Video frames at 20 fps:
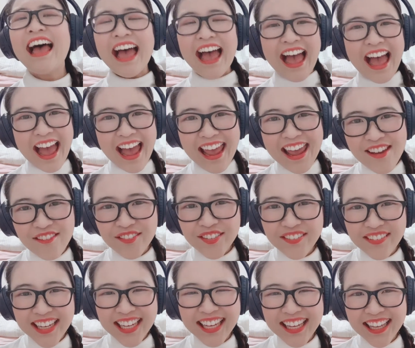Hi
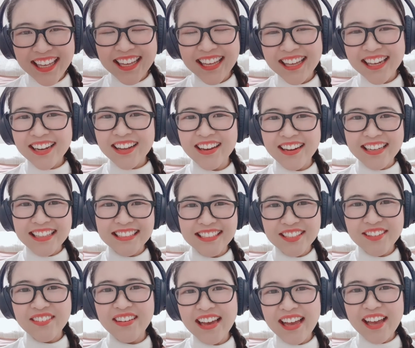everyone,
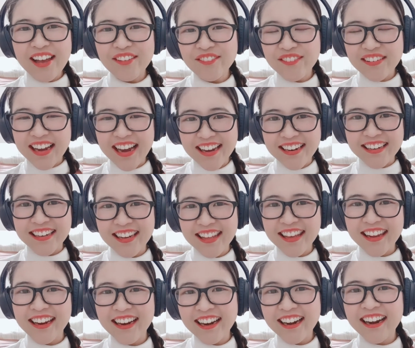konnichiwa, VKanon
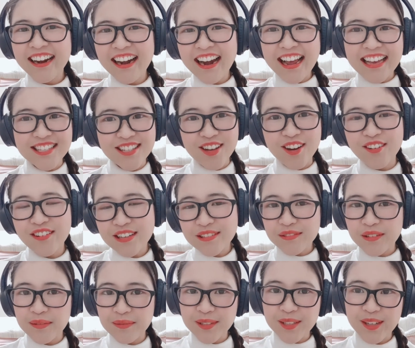here, as always
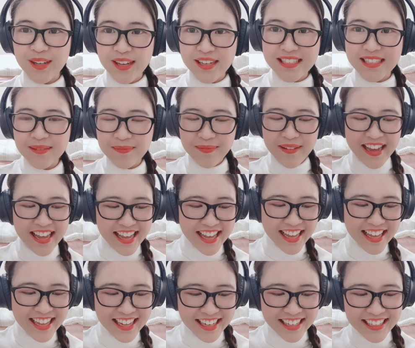from Tokyo,
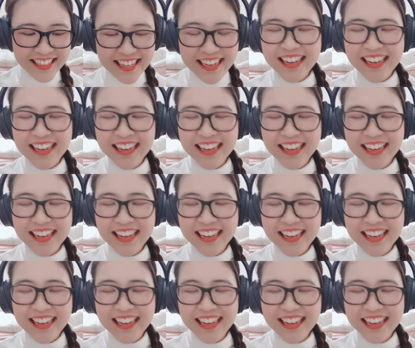Japan.